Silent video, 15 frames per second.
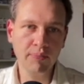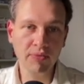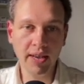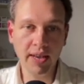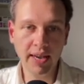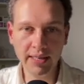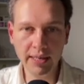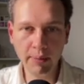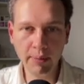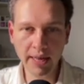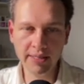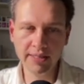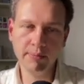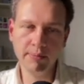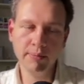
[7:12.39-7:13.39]
It depends
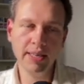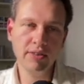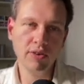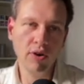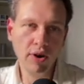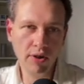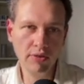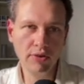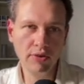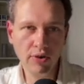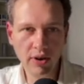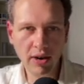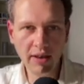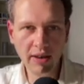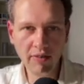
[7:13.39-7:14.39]
a bit on your
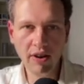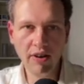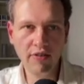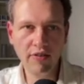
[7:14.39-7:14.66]
level of